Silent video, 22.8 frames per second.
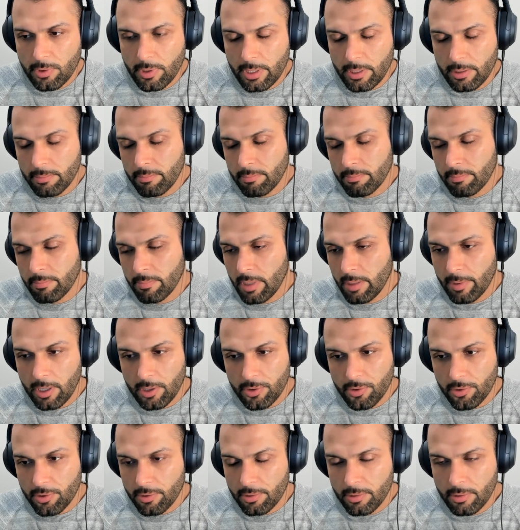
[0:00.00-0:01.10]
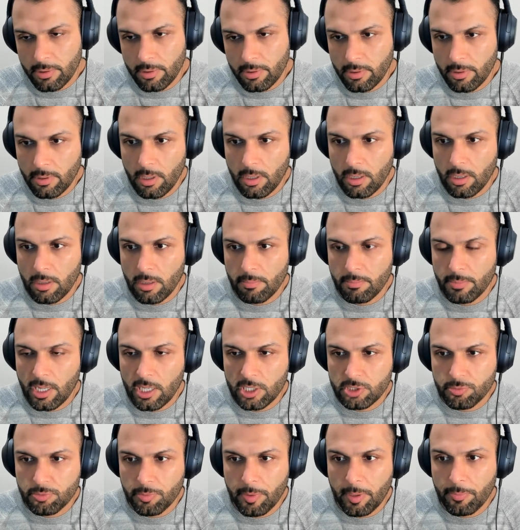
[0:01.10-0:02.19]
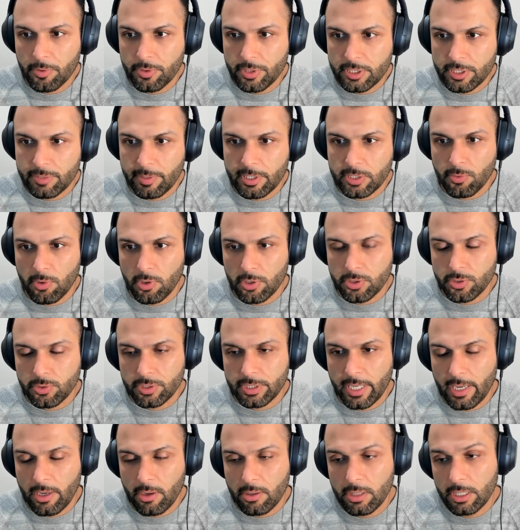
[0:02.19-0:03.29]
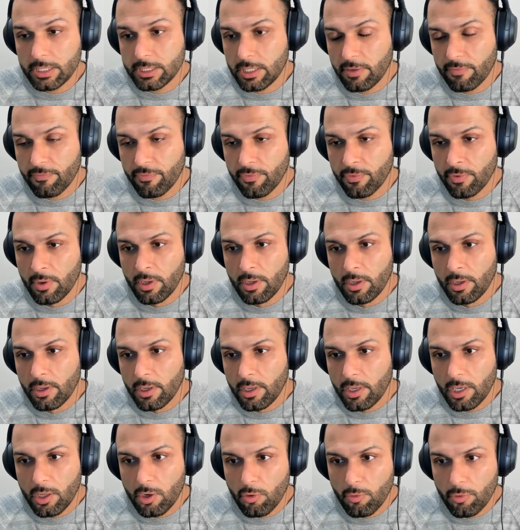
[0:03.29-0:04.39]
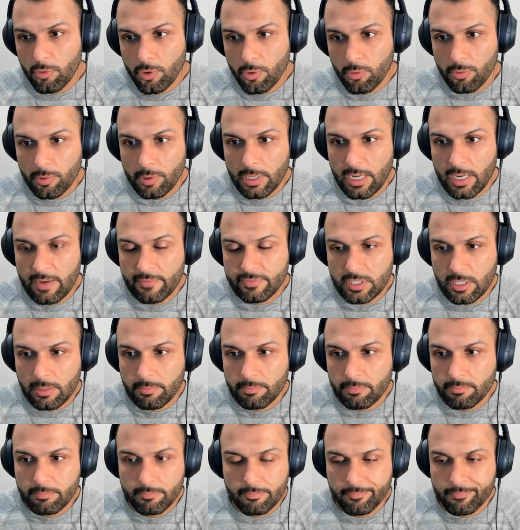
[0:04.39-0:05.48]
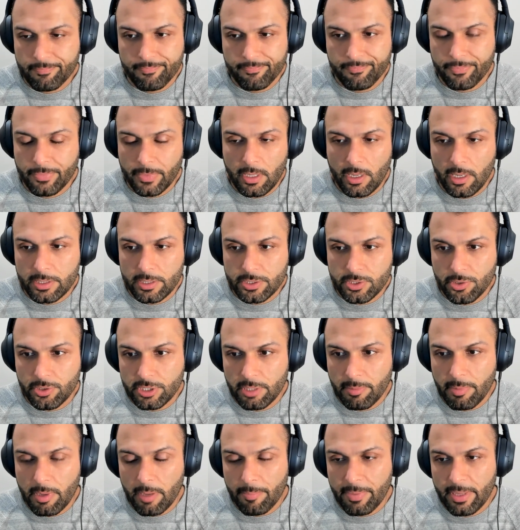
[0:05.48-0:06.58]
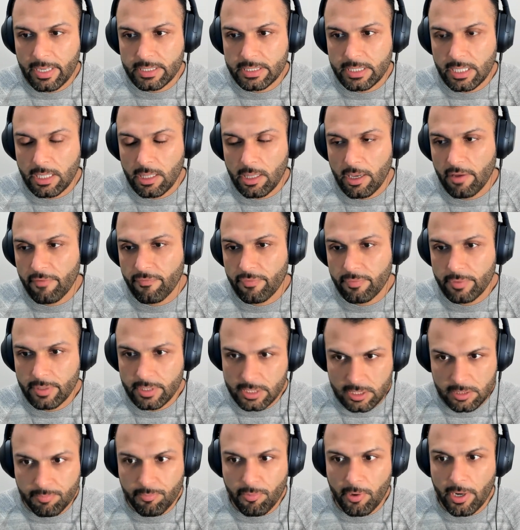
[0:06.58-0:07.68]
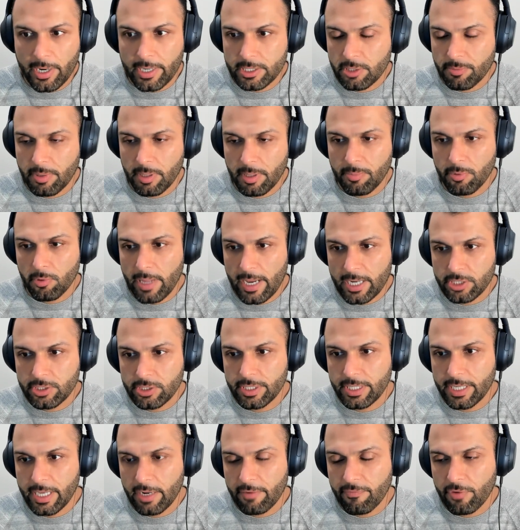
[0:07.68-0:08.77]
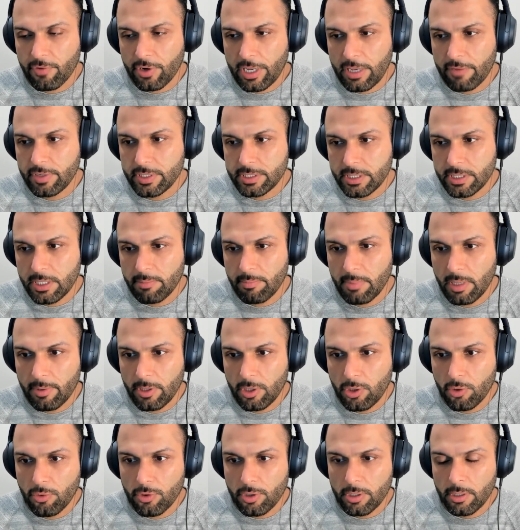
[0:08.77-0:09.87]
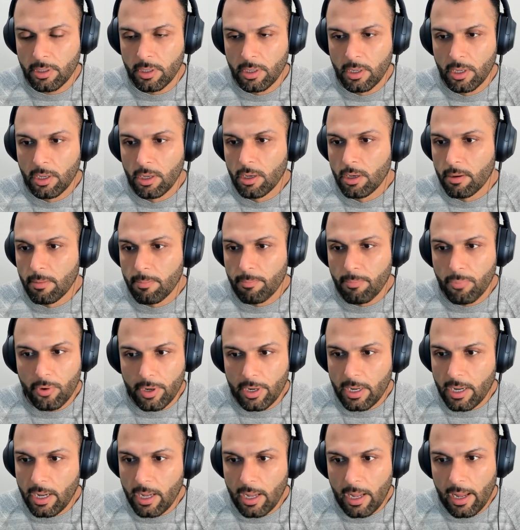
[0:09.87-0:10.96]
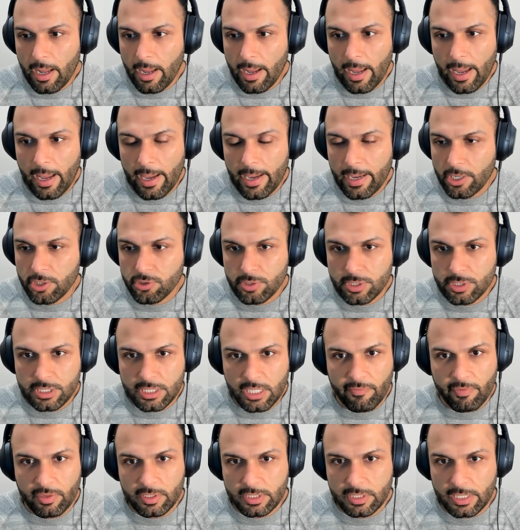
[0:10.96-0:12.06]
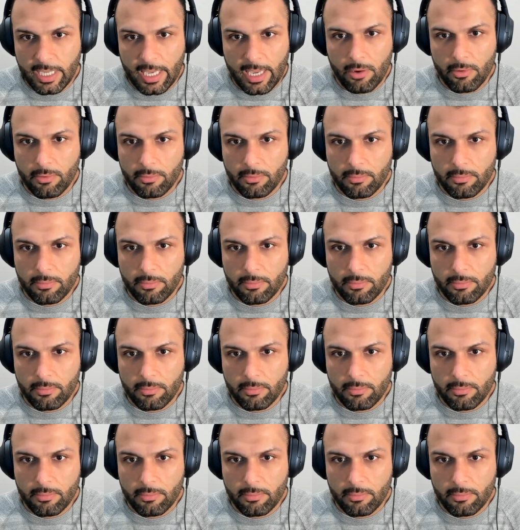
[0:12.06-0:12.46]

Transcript: and maybe other um, knowledgeable people in the space were also saying, "Oh, listen, if you know you were have some uncertainty about PSLF, this is prior to people actually getting forgiveness, then maybe you could put a high interest savings account,